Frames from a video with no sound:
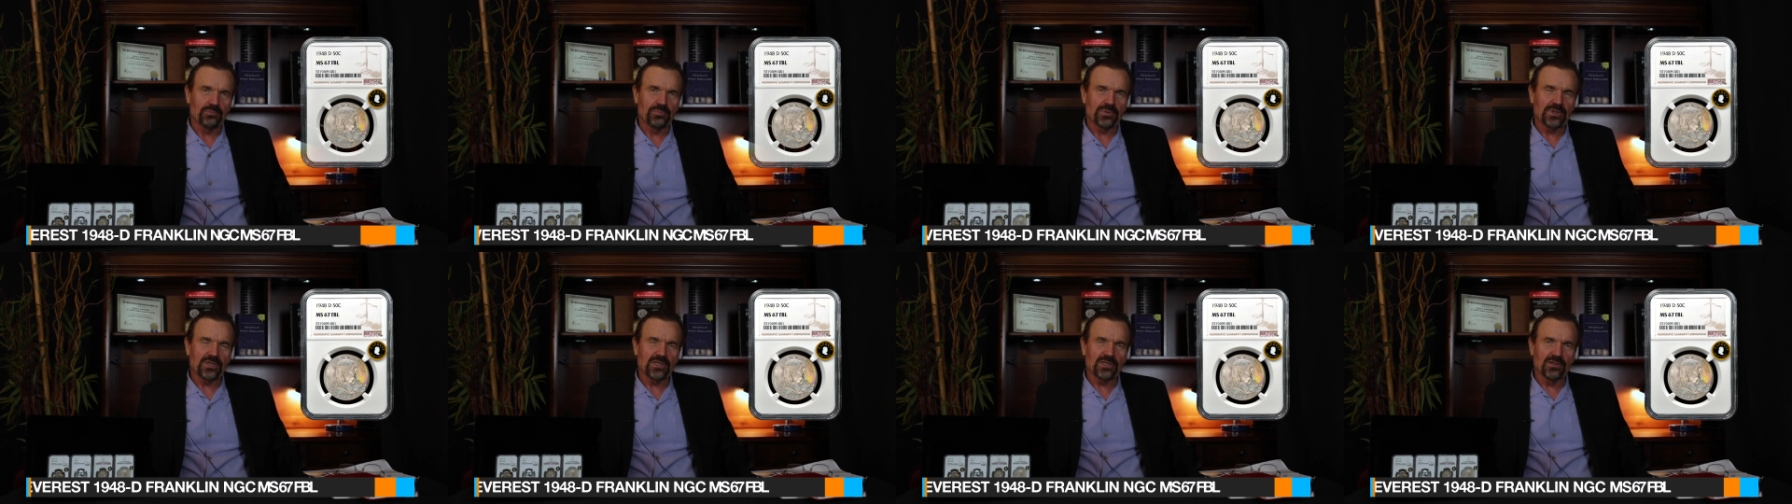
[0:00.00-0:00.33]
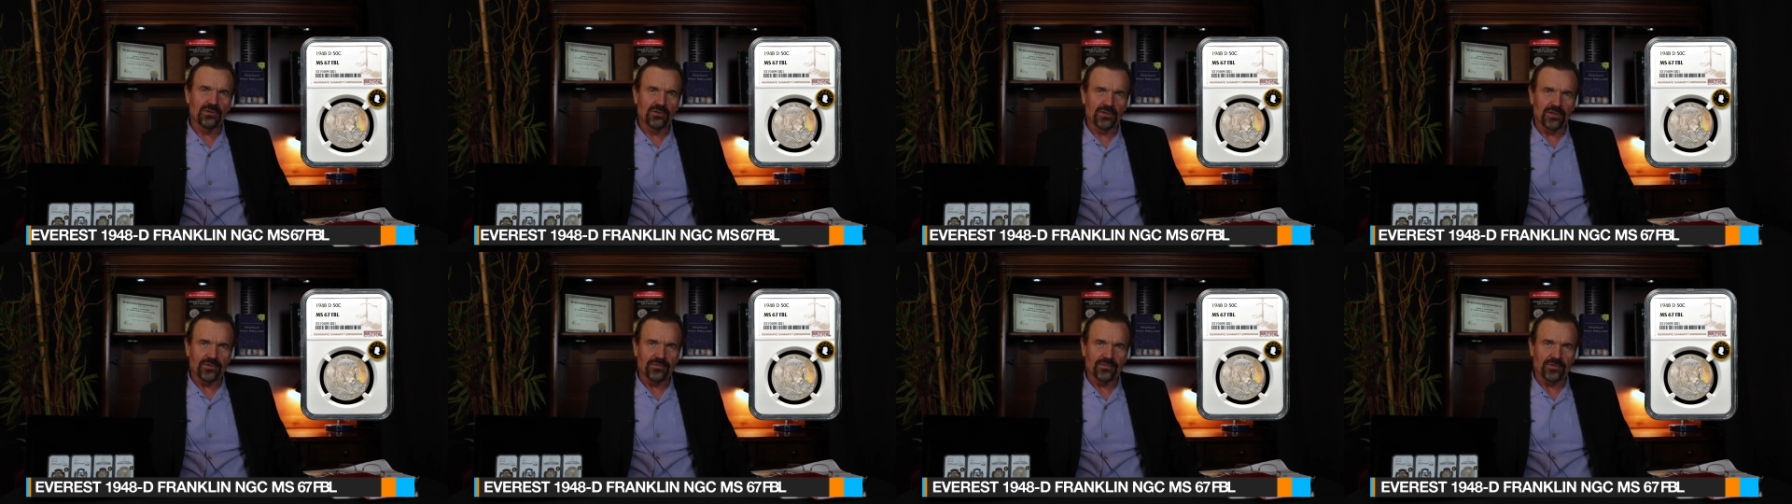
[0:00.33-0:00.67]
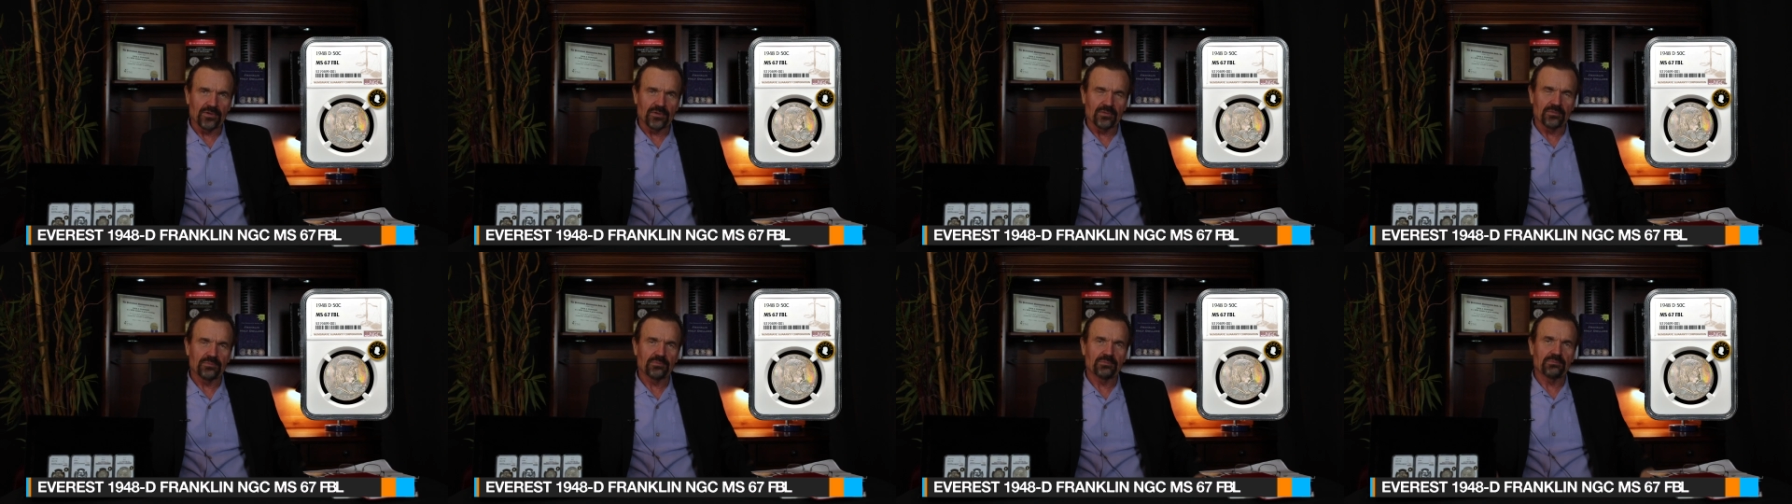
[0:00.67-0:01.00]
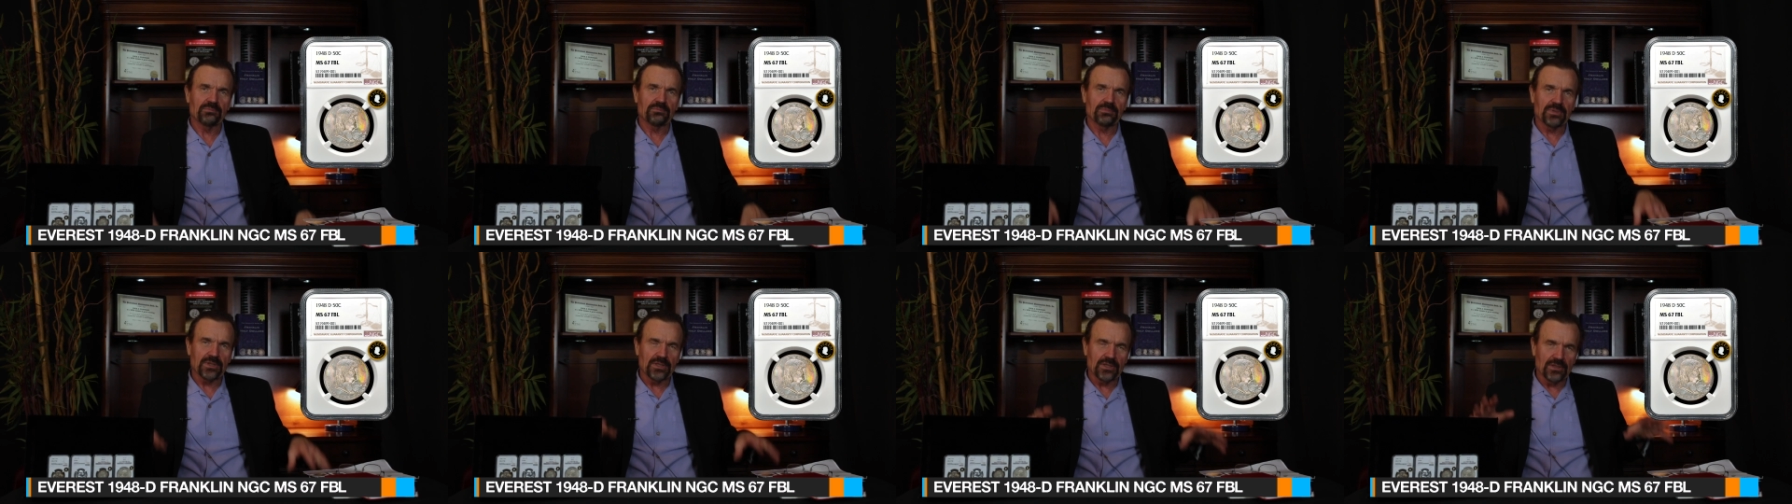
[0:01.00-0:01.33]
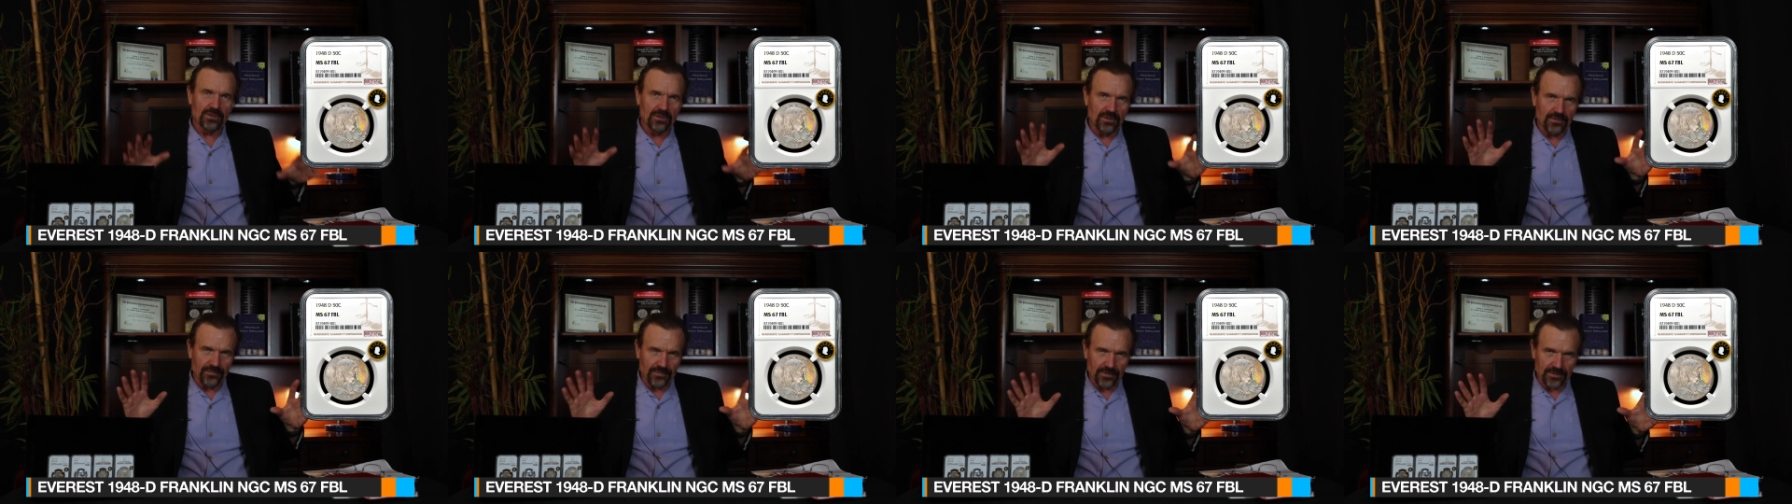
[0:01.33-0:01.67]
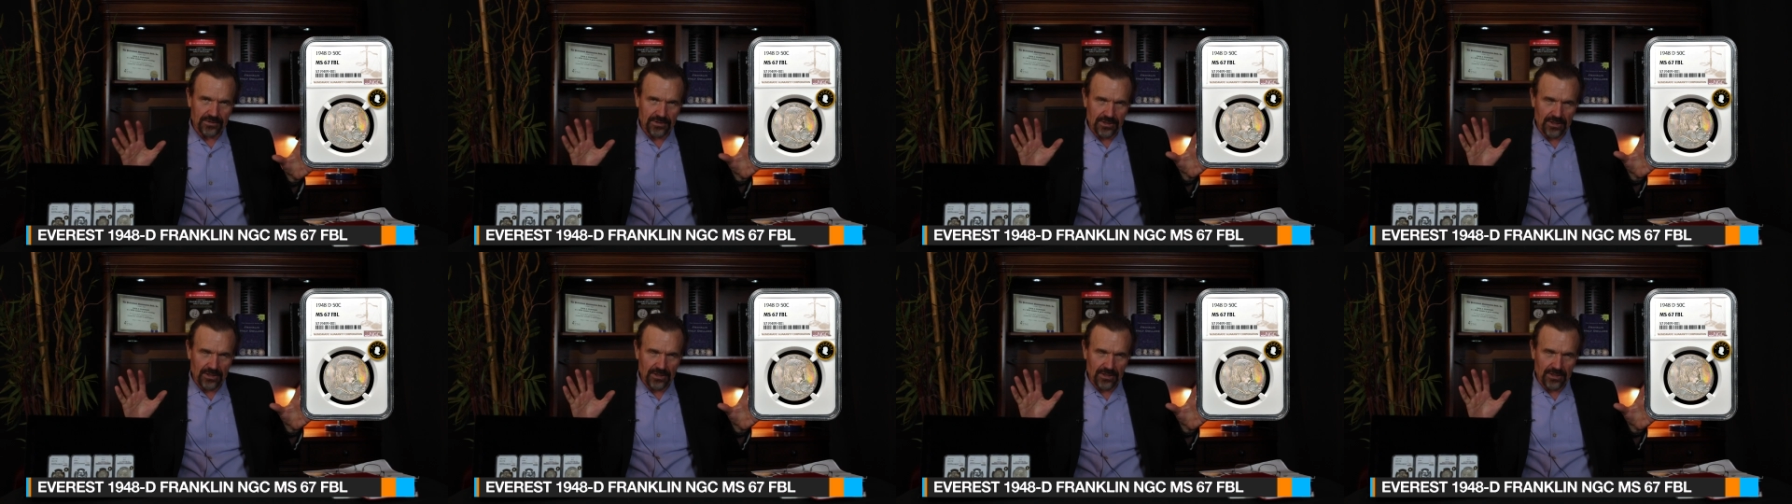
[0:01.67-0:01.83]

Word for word: Beautiful, beautiful